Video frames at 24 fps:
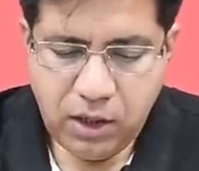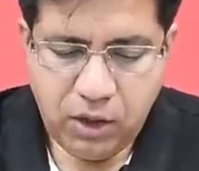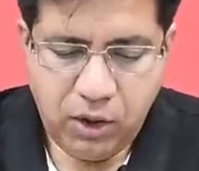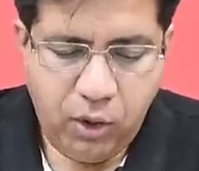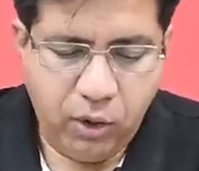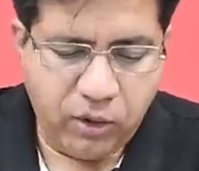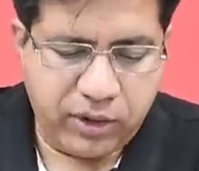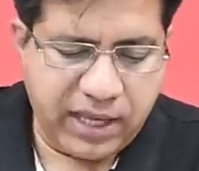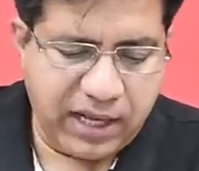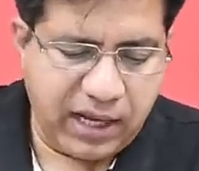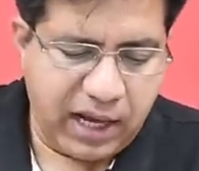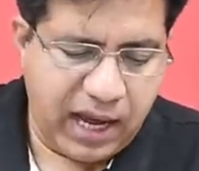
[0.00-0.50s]

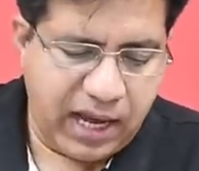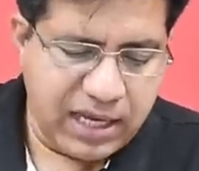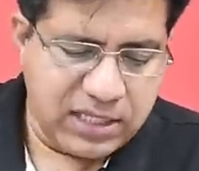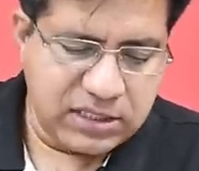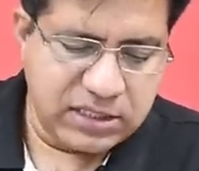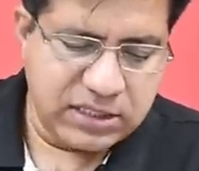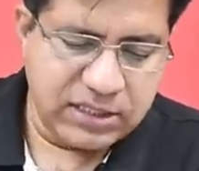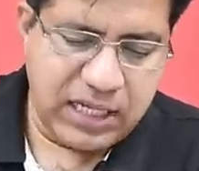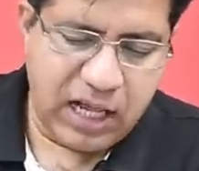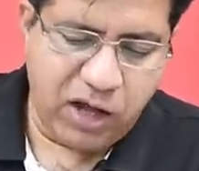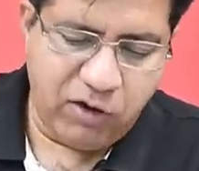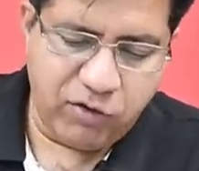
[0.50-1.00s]
Okay,
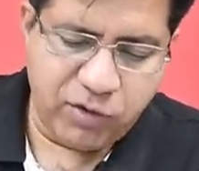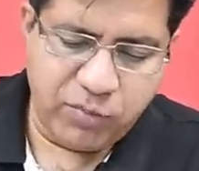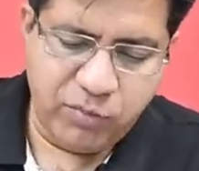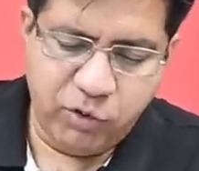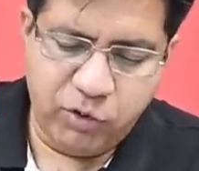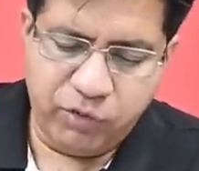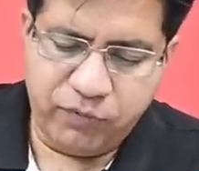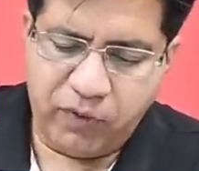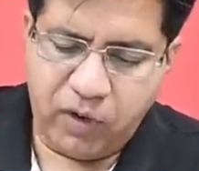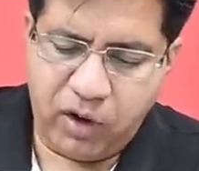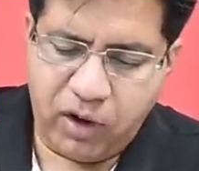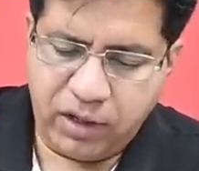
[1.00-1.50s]
guys, now we
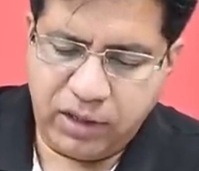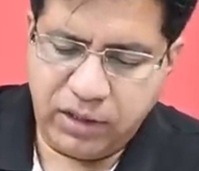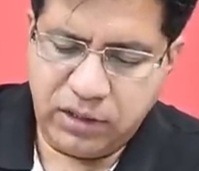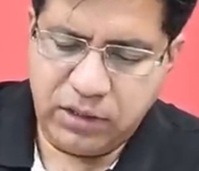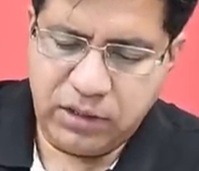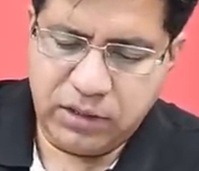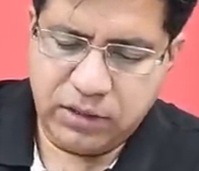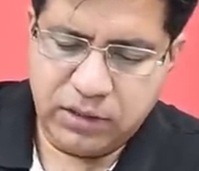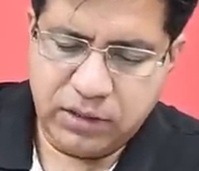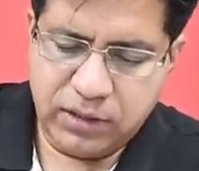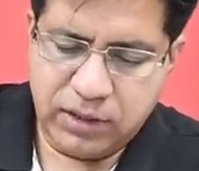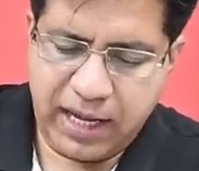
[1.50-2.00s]
move on,
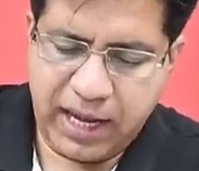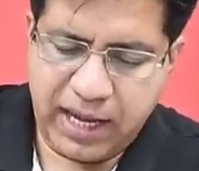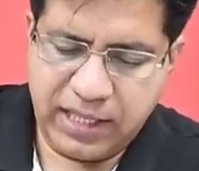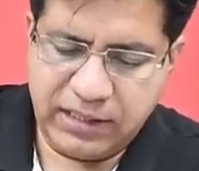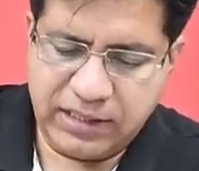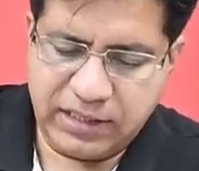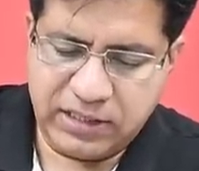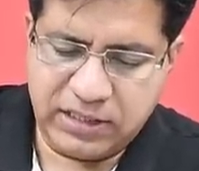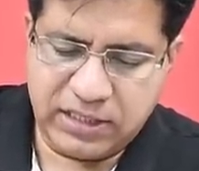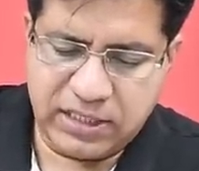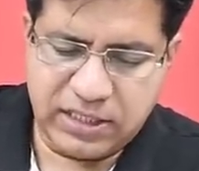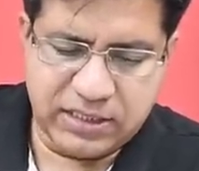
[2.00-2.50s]
and
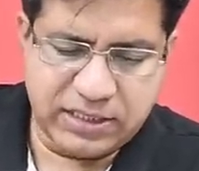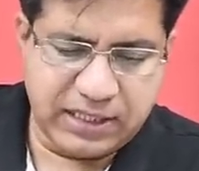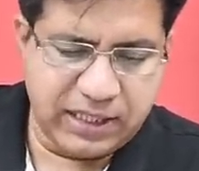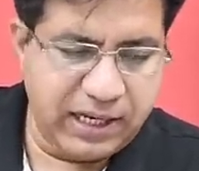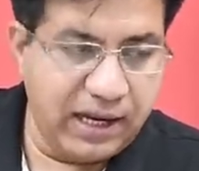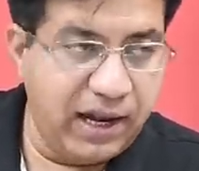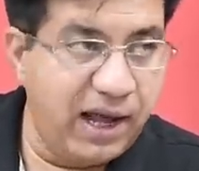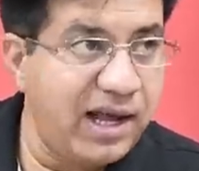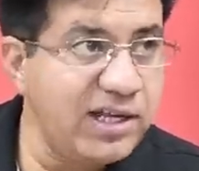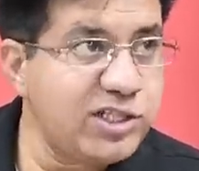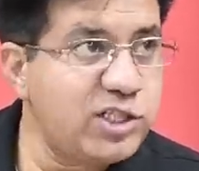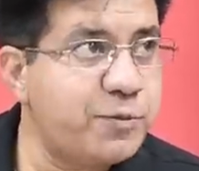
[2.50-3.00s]
this is the
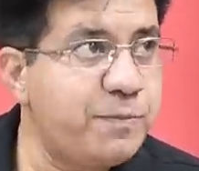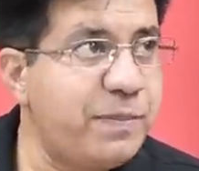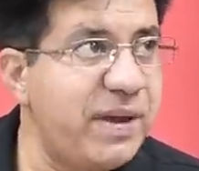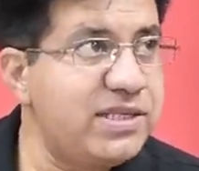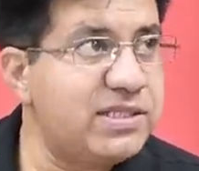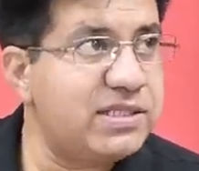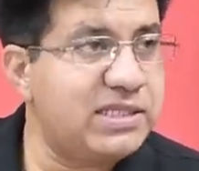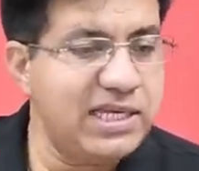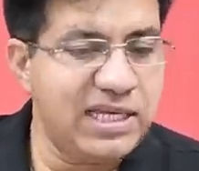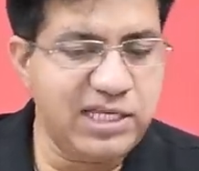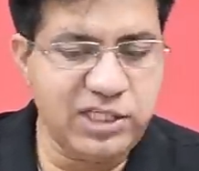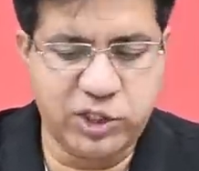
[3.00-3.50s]
last
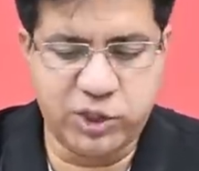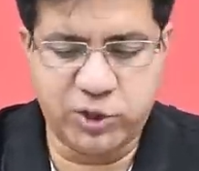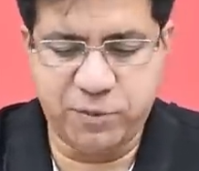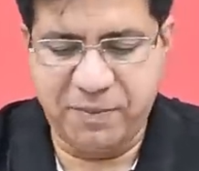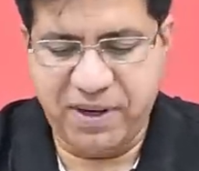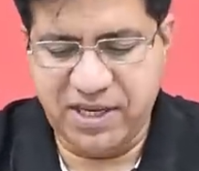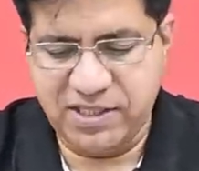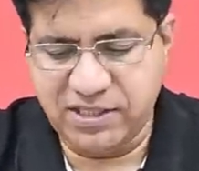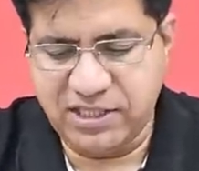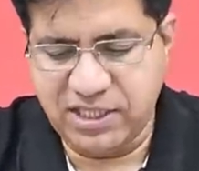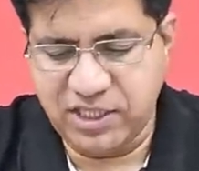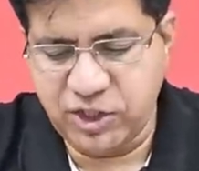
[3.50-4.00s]
passage,
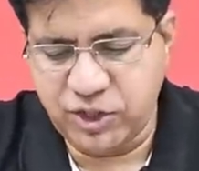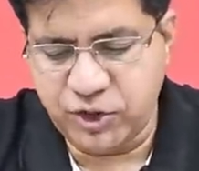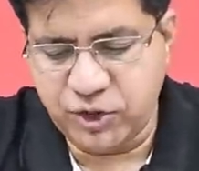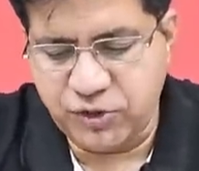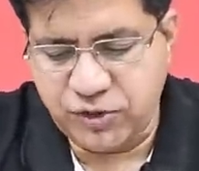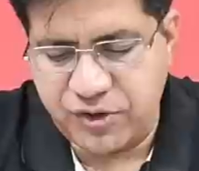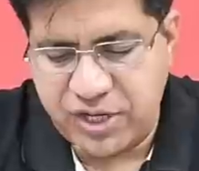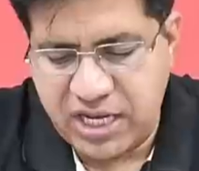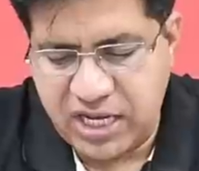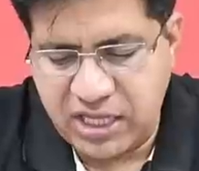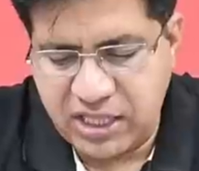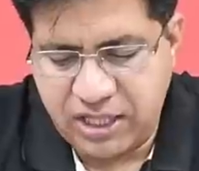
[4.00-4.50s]
passage
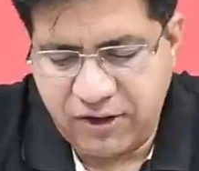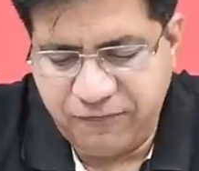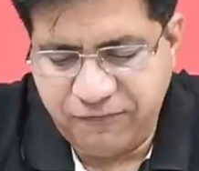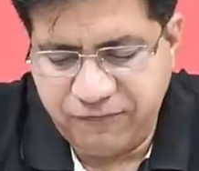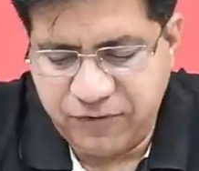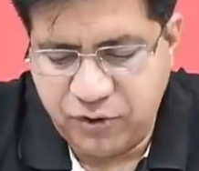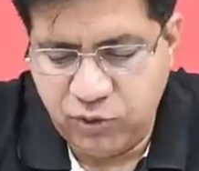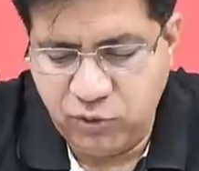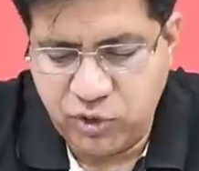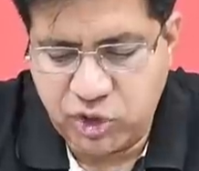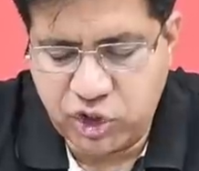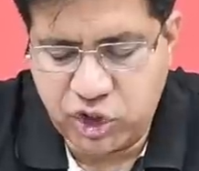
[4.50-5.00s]
3, the
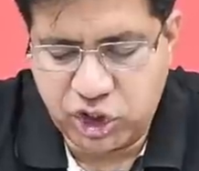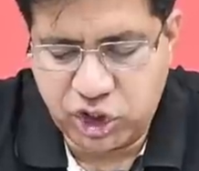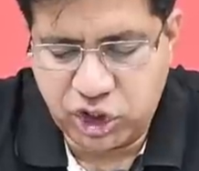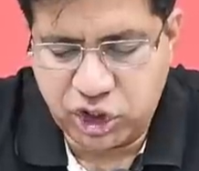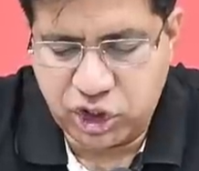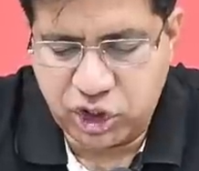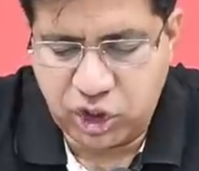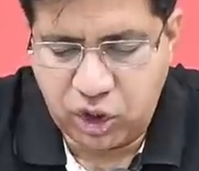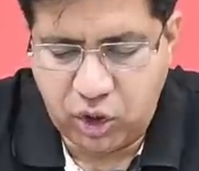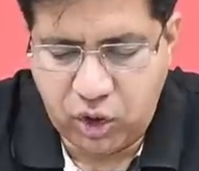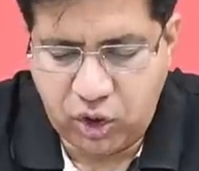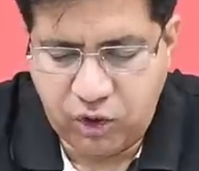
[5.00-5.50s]

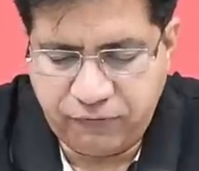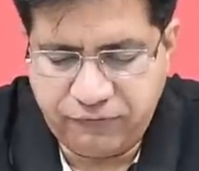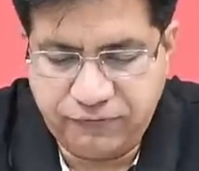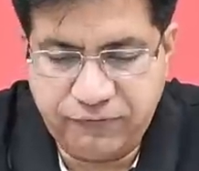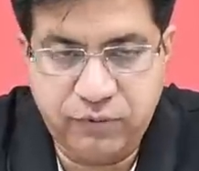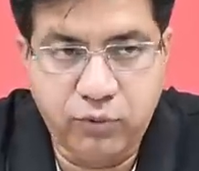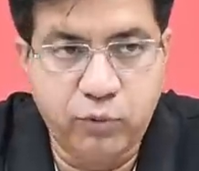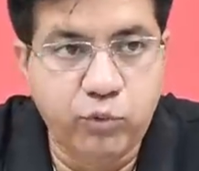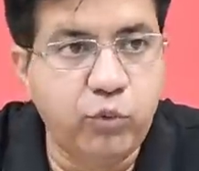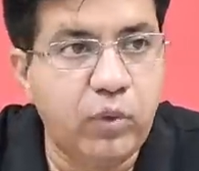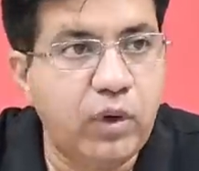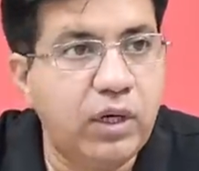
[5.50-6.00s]
future of
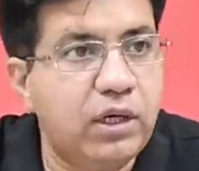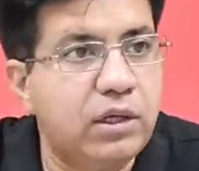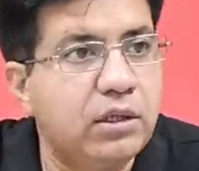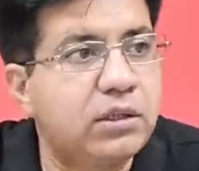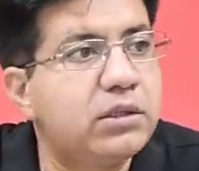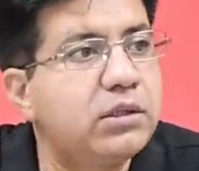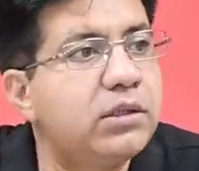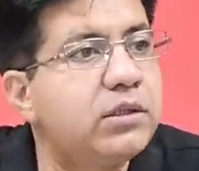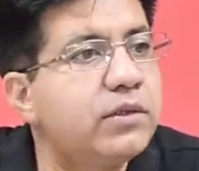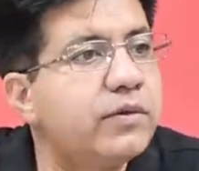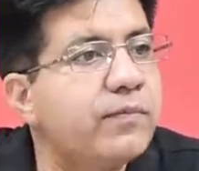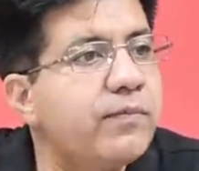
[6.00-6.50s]

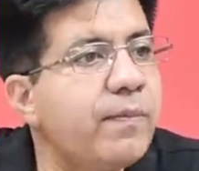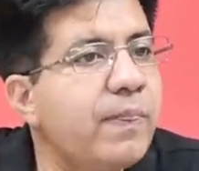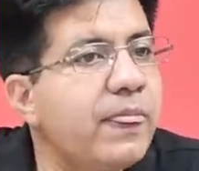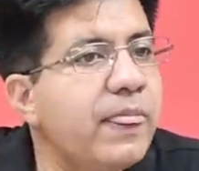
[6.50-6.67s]
work.